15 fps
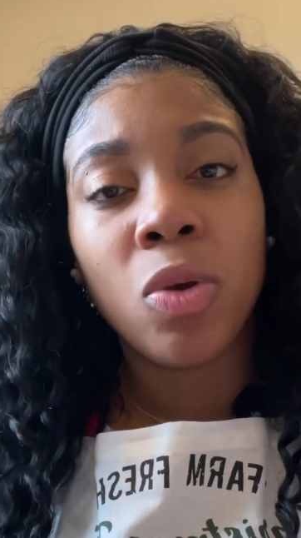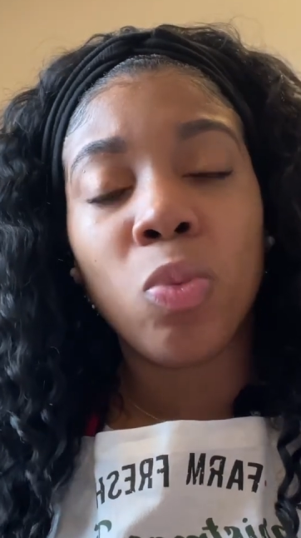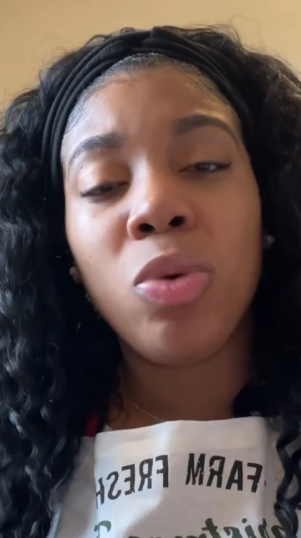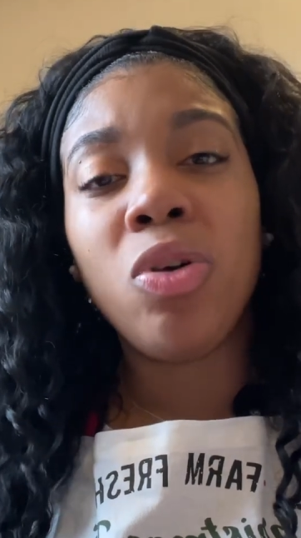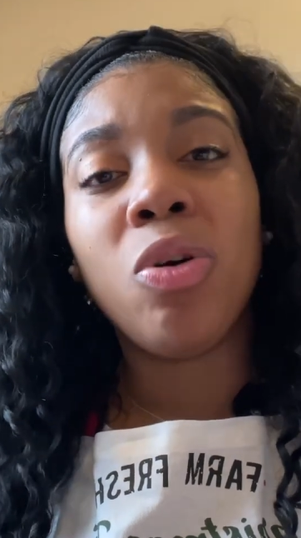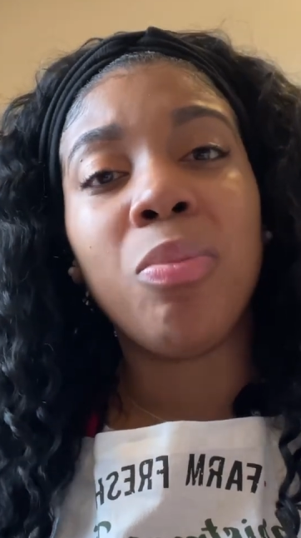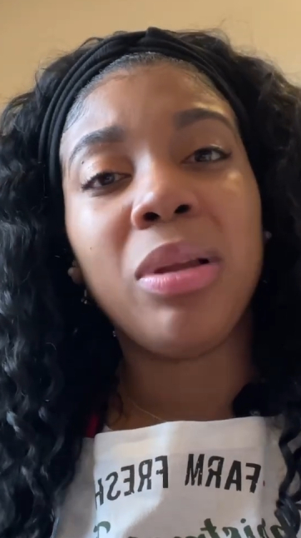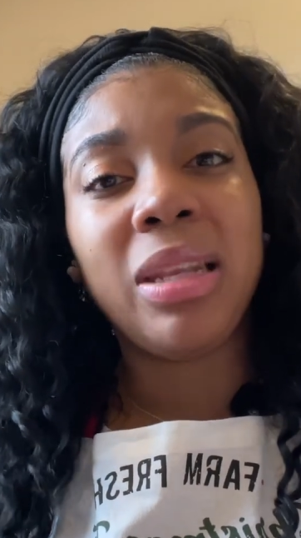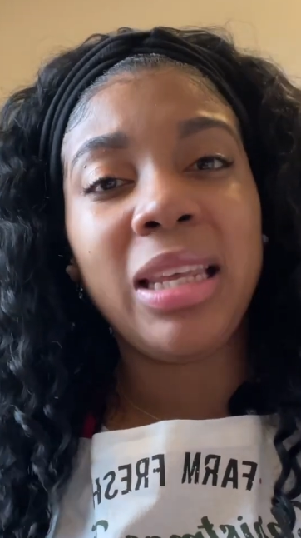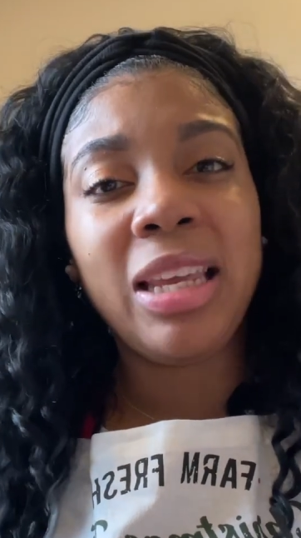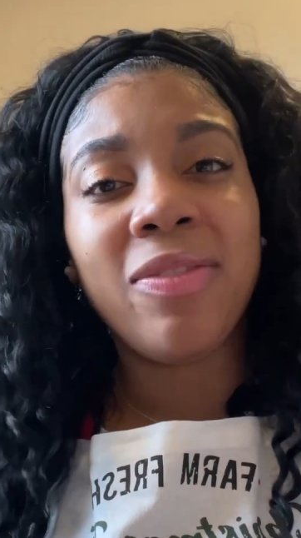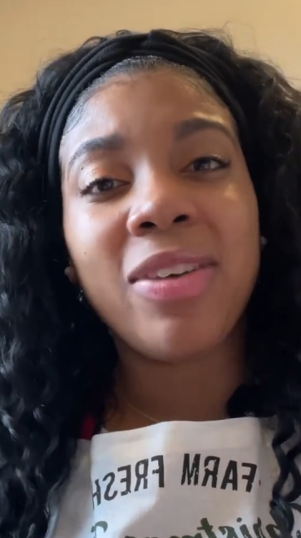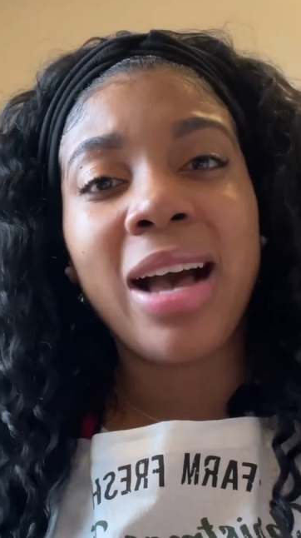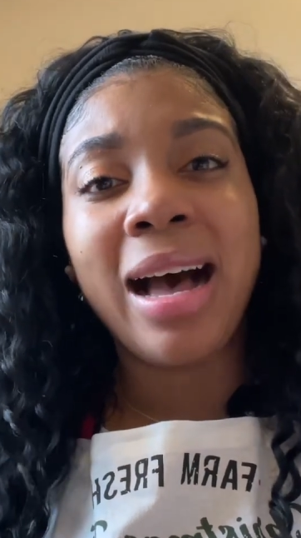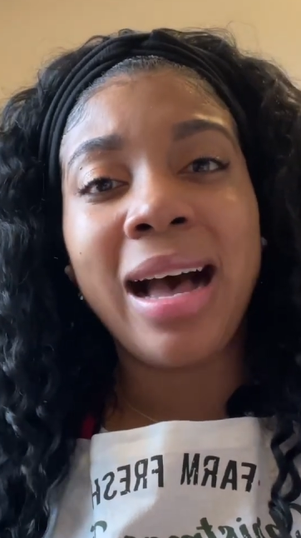We're going to
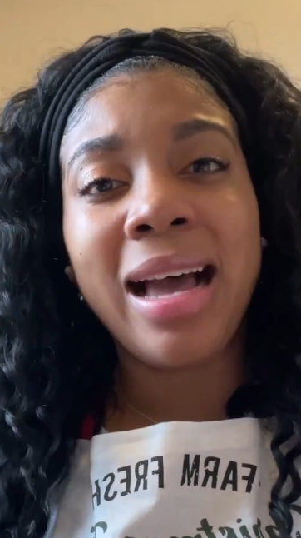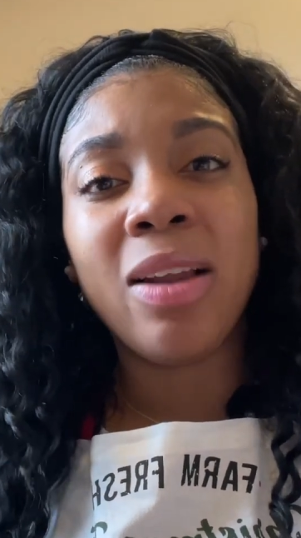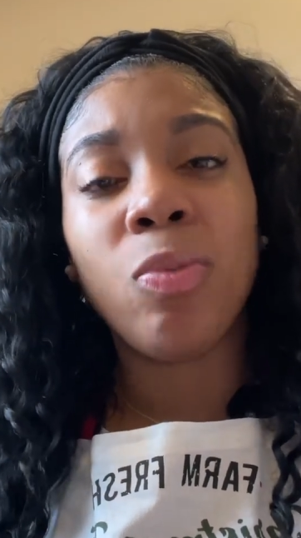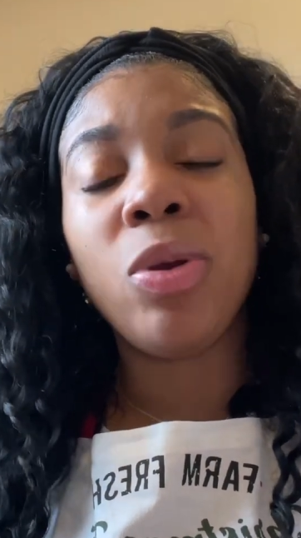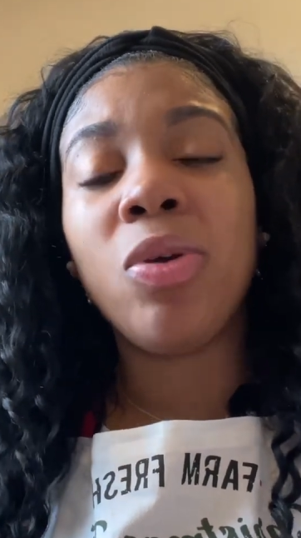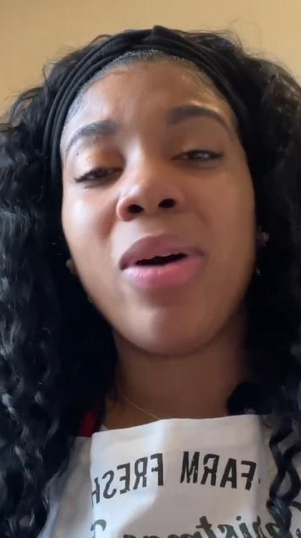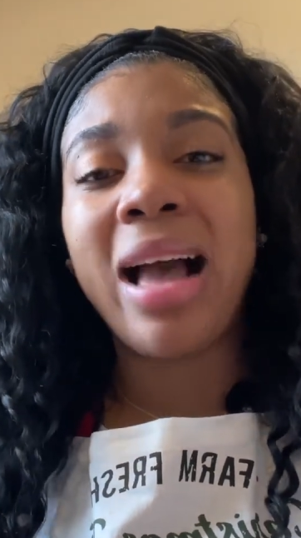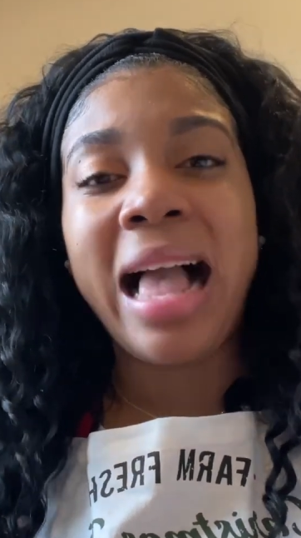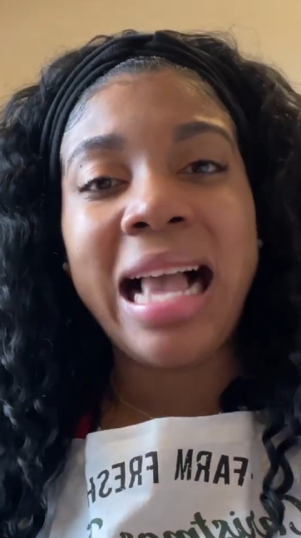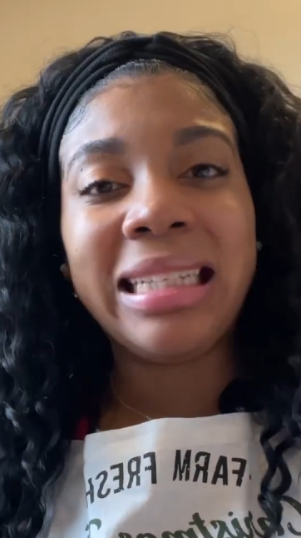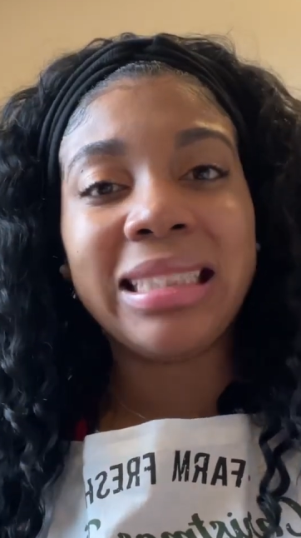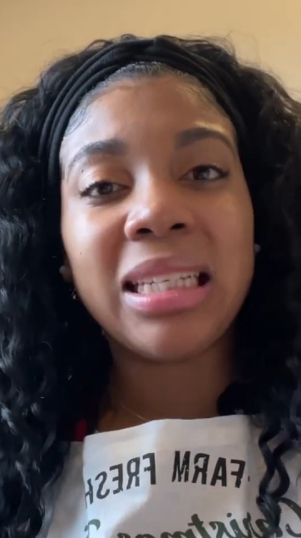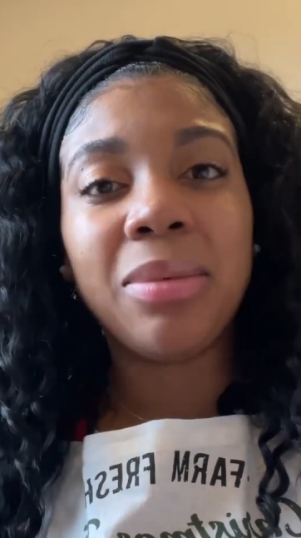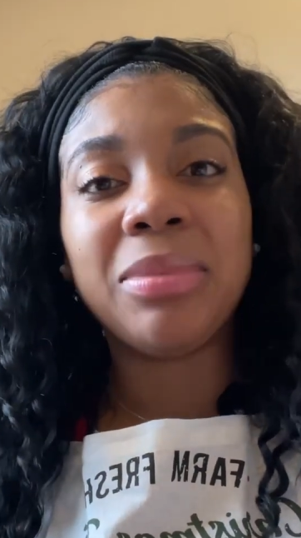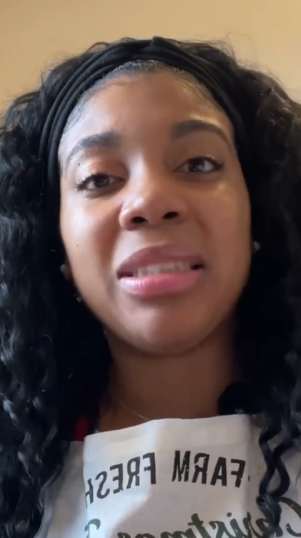believe God, and we're going to
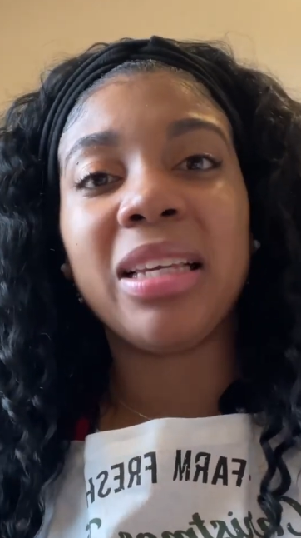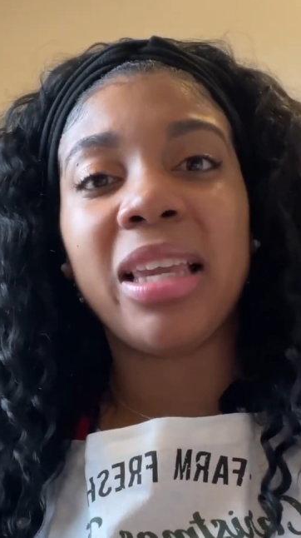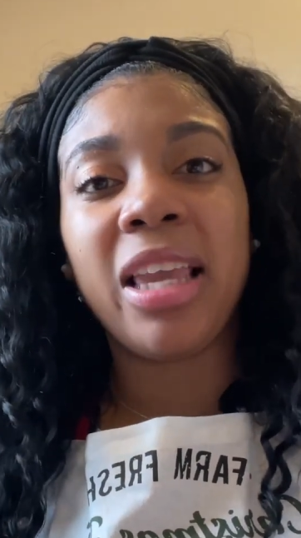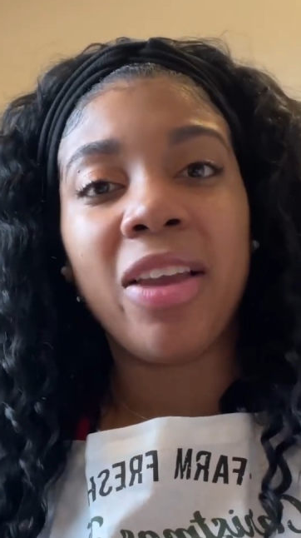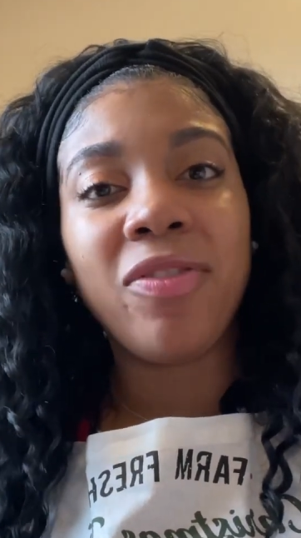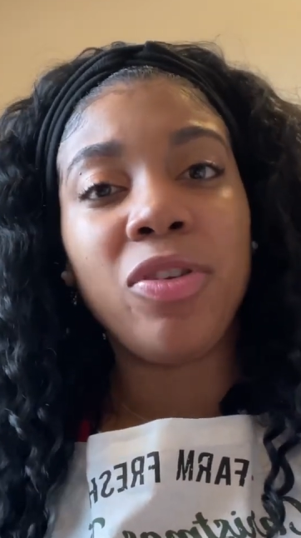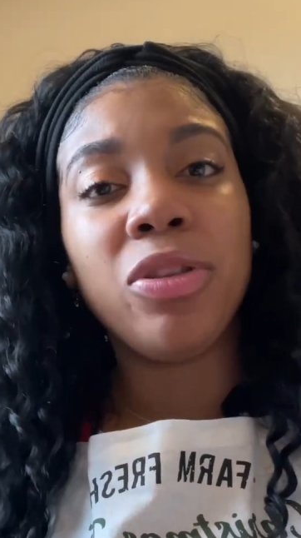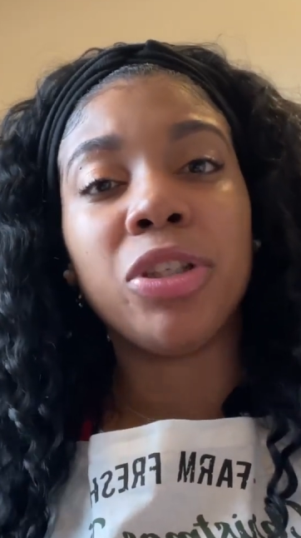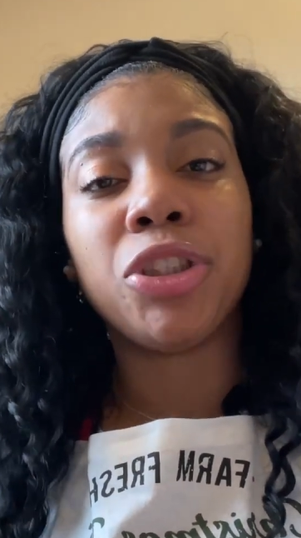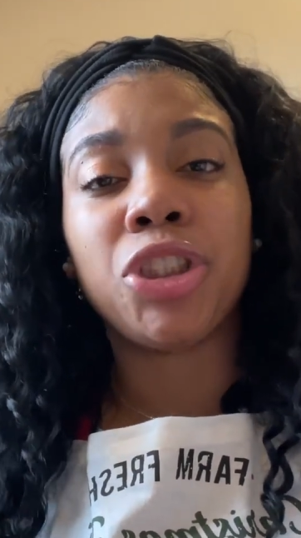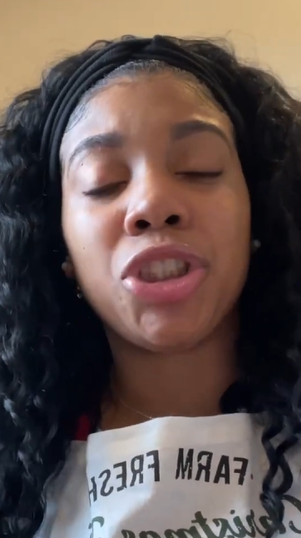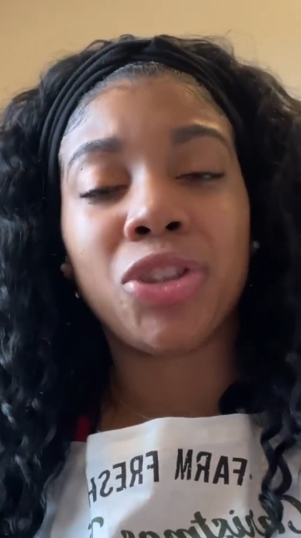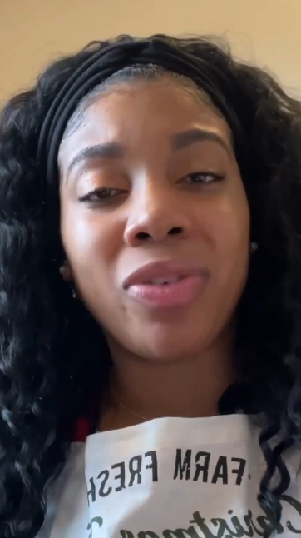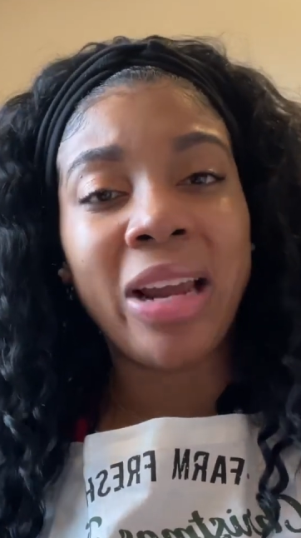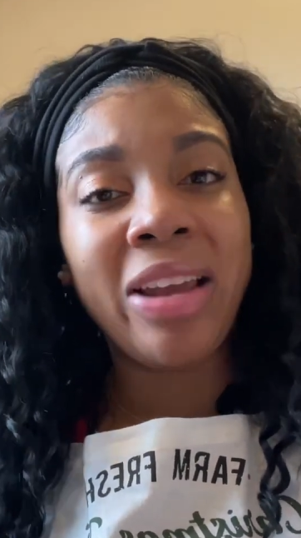ask him to give you the
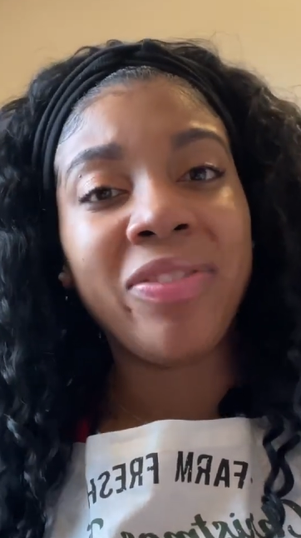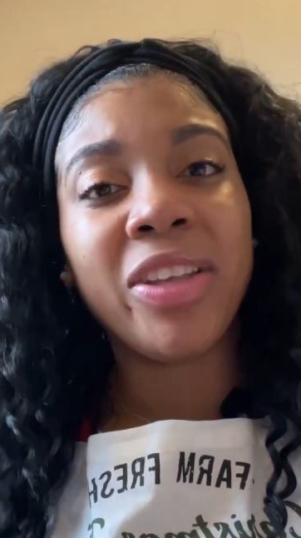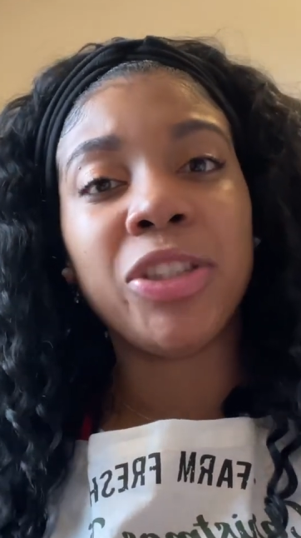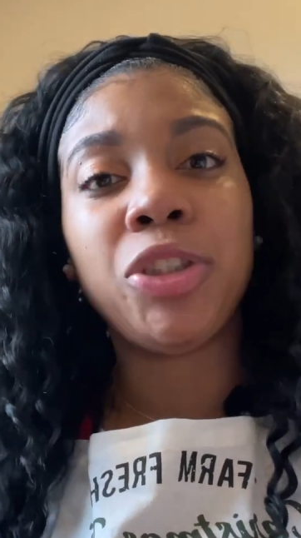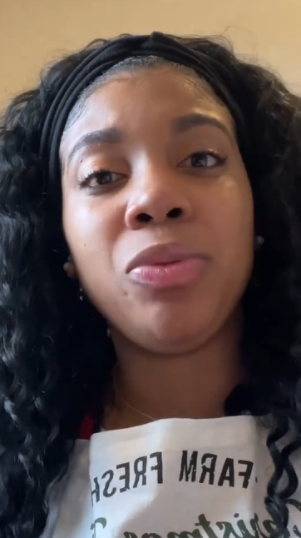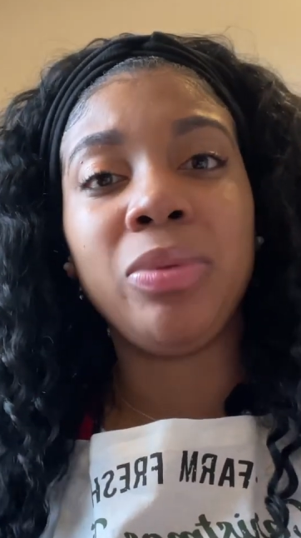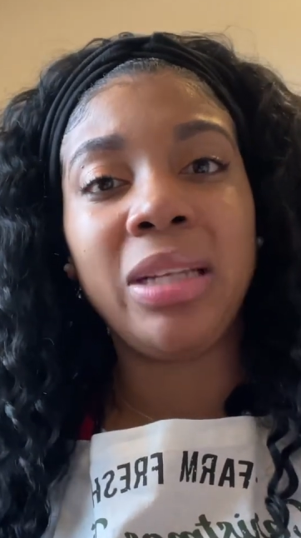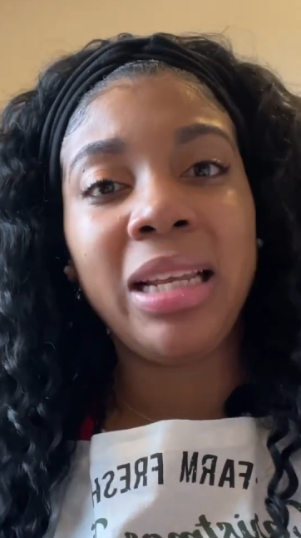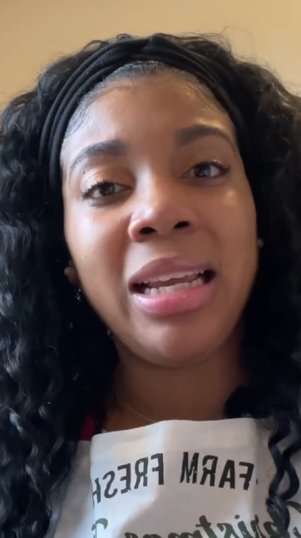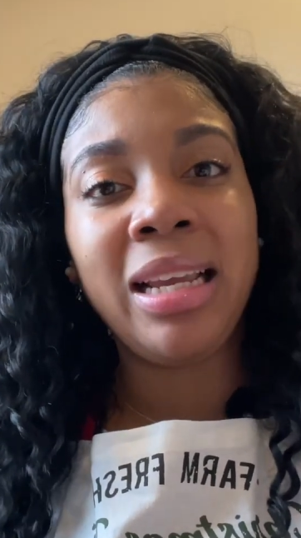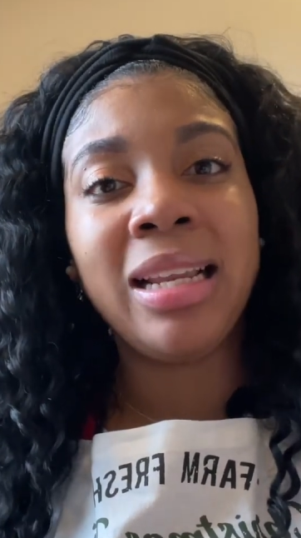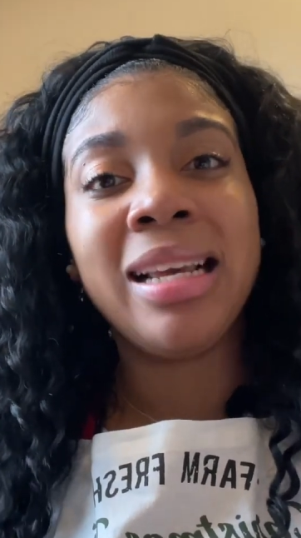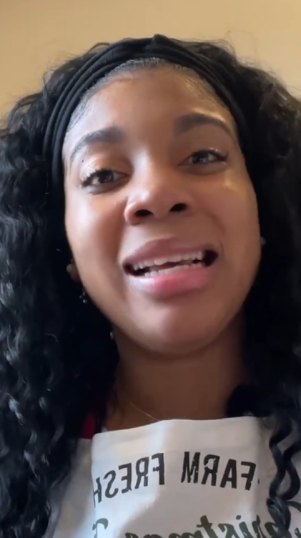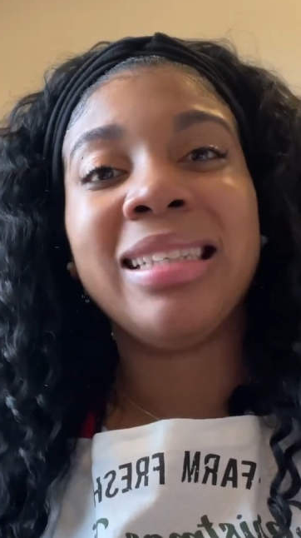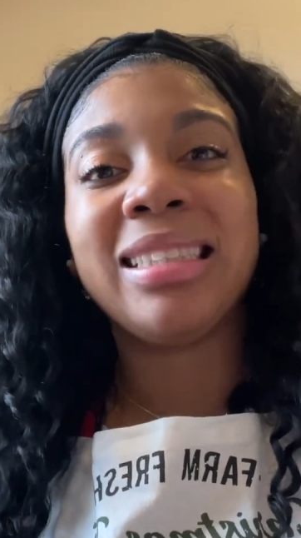strength that you need